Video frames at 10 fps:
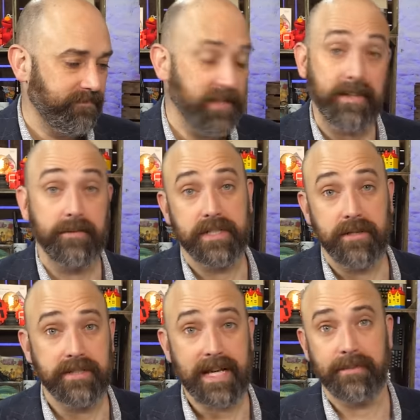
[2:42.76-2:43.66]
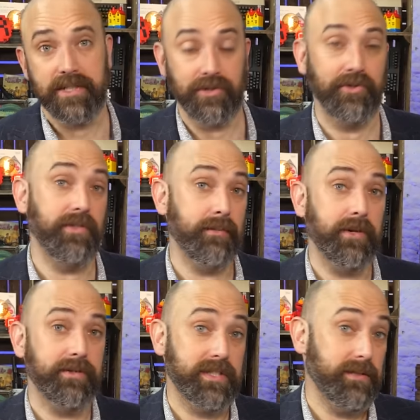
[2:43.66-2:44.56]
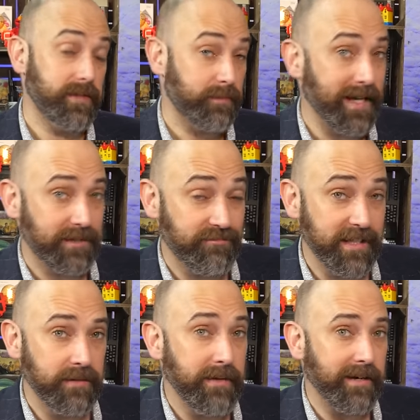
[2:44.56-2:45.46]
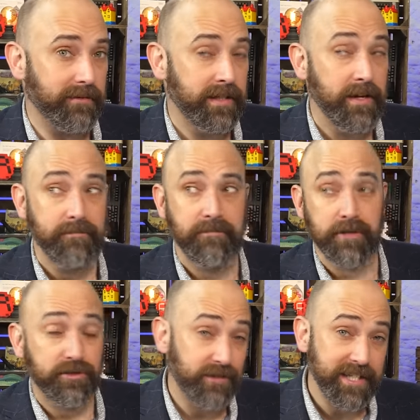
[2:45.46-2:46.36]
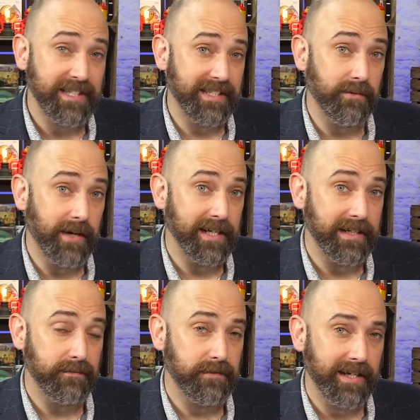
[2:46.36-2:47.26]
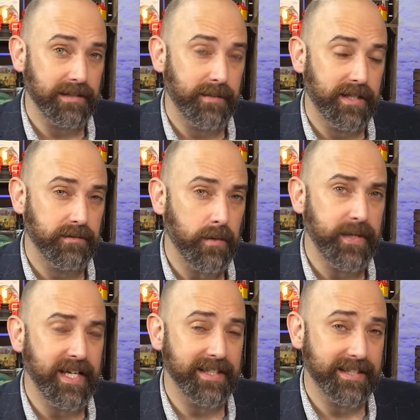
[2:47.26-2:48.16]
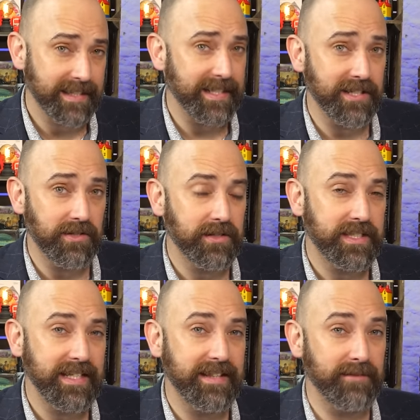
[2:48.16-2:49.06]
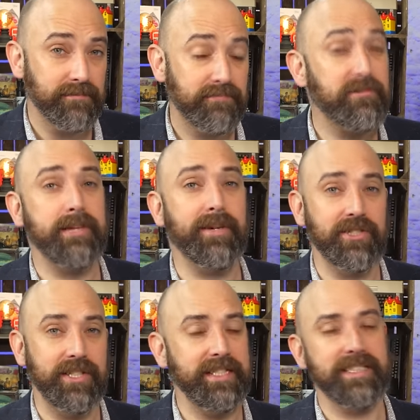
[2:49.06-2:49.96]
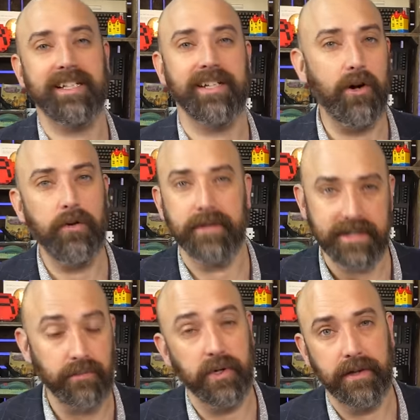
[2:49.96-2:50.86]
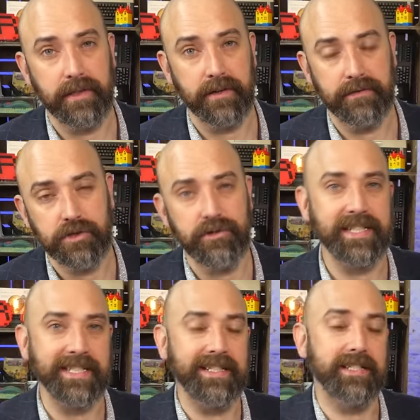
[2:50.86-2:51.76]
Now there was no damage on the box and it was packed really well. Frustratingly well, in fact, because when we get inside, you can see that pretty much an entire office worth of shredding